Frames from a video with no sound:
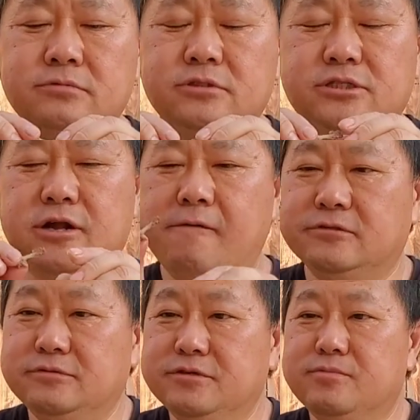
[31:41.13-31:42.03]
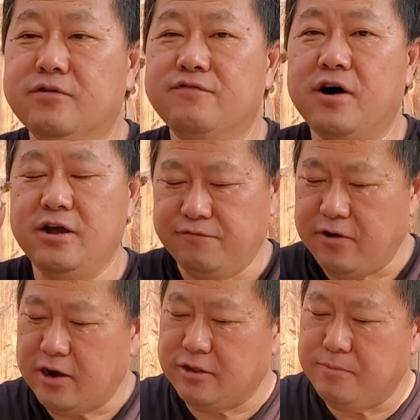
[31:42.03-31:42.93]
See, even the bone fall
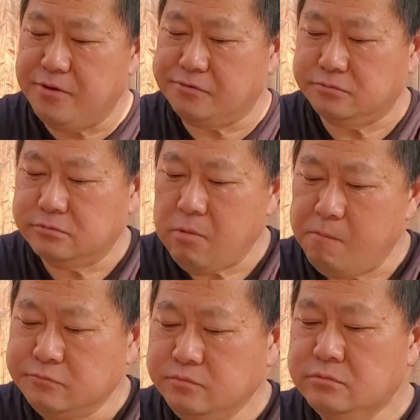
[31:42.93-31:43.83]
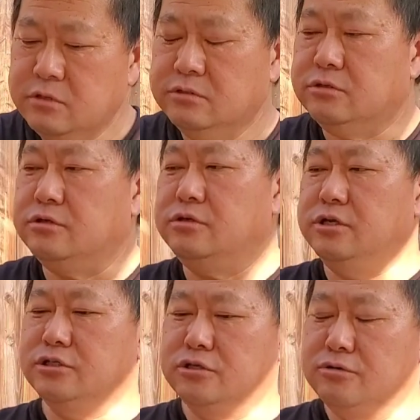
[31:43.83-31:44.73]
out of the bone. So
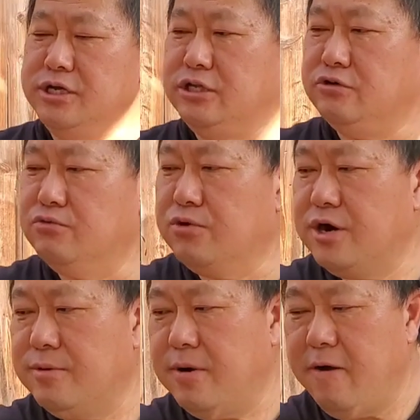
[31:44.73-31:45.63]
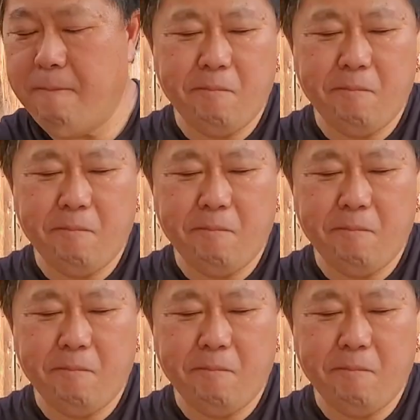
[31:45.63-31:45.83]
there's no need to worry about